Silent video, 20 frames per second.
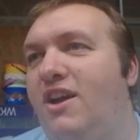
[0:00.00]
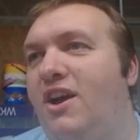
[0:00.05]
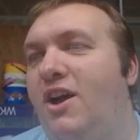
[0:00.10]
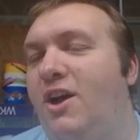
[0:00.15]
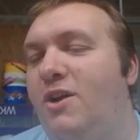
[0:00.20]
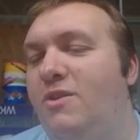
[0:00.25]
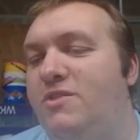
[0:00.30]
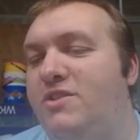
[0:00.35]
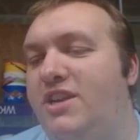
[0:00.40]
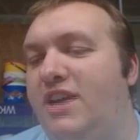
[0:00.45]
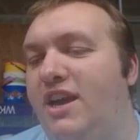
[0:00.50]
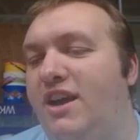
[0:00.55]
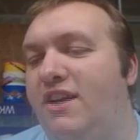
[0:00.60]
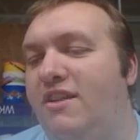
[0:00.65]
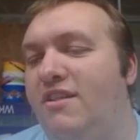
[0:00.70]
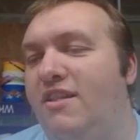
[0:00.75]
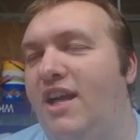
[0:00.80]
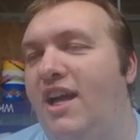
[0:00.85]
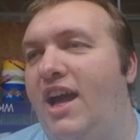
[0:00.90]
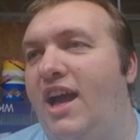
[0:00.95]

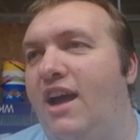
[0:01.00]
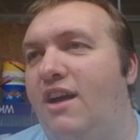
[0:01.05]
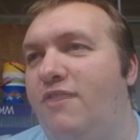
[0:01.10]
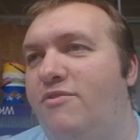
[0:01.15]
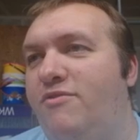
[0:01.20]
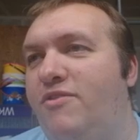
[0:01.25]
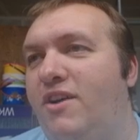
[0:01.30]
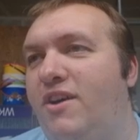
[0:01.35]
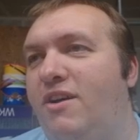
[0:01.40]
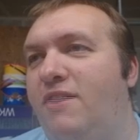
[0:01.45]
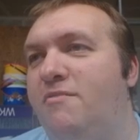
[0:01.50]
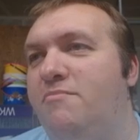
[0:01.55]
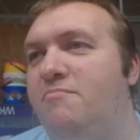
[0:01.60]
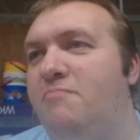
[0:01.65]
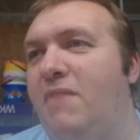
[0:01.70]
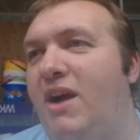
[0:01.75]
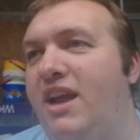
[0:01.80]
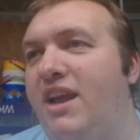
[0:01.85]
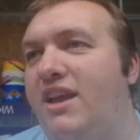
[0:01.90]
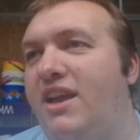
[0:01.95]
Hotel Alpha
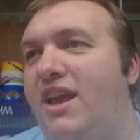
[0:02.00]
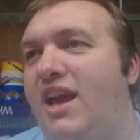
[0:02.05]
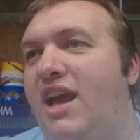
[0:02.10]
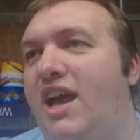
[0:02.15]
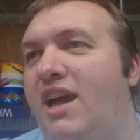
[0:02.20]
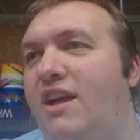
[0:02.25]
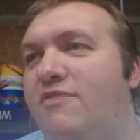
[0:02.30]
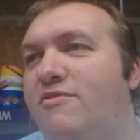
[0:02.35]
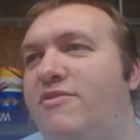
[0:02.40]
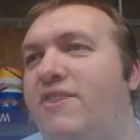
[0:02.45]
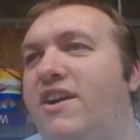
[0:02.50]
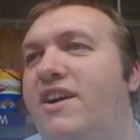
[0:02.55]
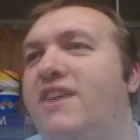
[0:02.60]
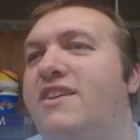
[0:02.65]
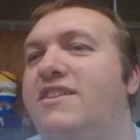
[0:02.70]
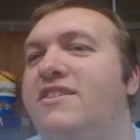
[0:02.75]
Mike Alpha.